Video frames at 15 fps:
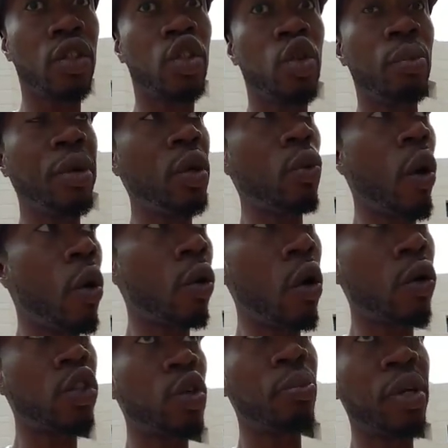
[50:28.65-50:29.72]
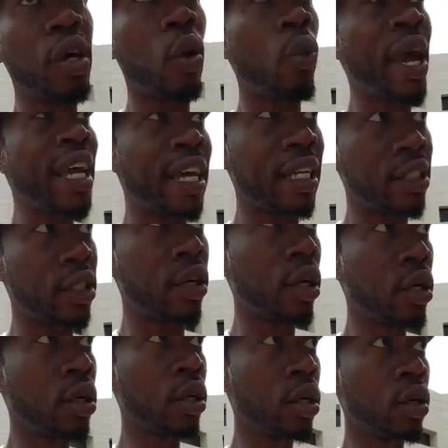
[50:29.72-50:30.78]
to be woke or to be awakened,
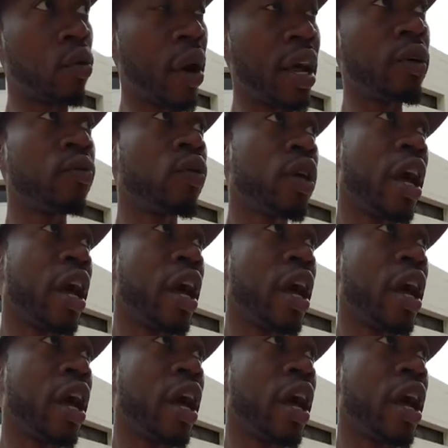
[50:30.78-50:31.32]
right?